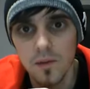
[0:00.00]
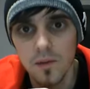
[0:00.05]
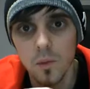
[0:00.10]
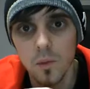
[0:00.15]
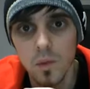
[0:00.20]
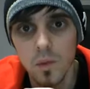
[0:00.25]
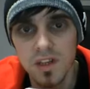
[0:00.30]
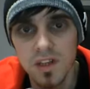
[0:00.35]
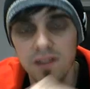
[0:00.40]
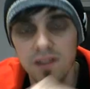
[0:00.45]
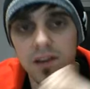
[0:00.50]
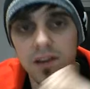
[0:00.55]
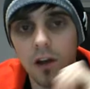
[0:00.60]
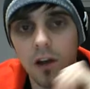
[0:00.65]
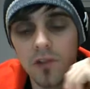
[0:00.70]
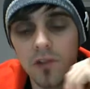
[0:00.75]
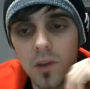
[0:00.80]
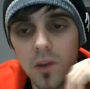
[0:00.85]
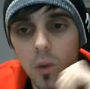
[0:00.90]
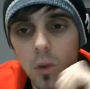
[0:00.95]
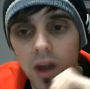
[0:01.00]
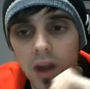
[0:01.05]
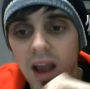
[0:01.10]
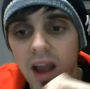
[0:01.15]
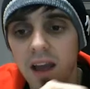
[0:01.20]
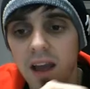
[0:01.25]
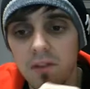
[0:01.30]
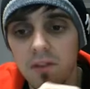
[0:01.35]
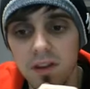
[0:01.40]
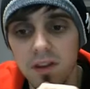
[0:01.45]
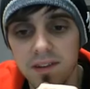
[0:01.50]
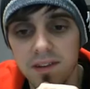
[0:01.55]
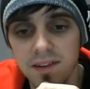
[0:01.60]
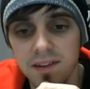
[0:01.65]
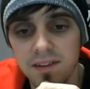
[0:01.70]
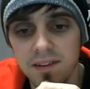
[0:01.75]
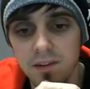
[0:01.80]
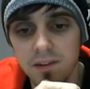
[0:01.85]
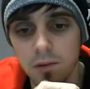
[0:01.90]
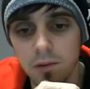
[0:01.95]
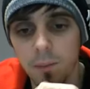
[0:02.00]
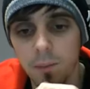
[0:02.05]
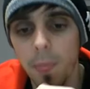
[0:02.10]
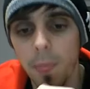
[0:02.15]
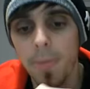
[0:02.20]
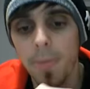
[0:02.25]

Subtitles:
which is currently what I have in the system.